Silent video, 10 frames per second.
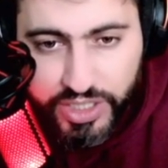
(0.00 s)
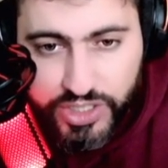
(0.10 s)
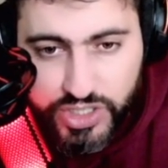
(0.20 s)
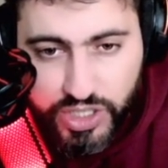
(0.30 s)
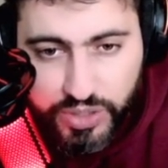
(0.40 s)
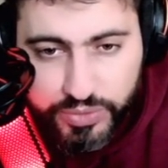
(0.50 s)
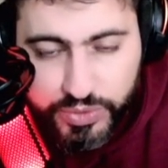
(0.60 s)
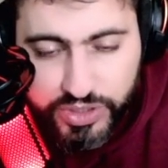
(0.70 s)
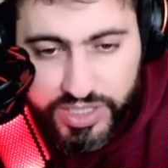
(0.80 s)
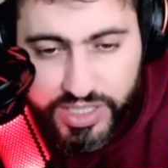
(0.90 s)
So
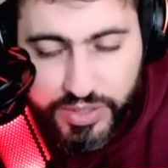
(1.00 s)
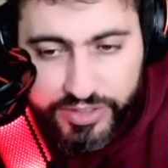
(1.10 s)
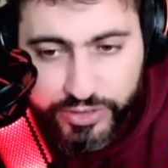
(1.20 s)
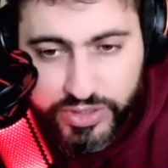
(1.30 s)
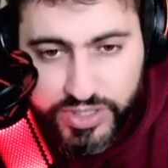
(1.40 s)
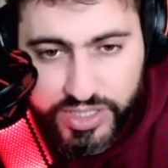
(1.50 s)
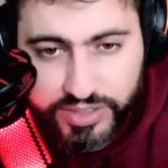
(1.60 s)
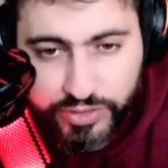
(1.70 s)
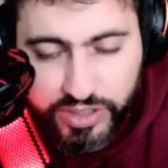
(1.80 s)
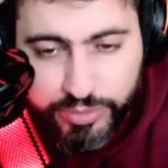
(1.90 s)
we're just going straight
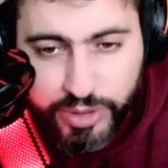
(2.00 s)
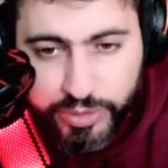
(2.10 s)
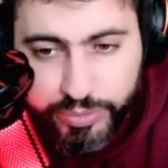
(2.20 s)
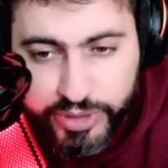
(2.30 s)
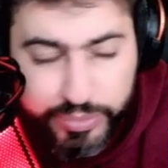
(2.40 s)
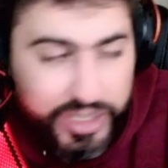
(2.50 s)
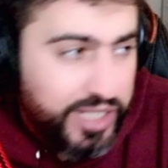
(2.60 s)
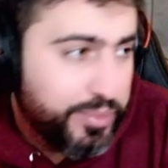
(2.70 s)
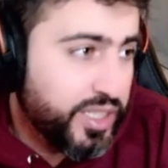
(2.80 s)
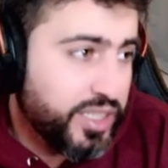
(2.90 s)
for the bubble beam
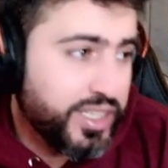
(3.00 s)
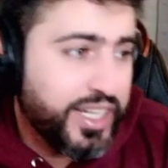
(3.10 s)
BM here,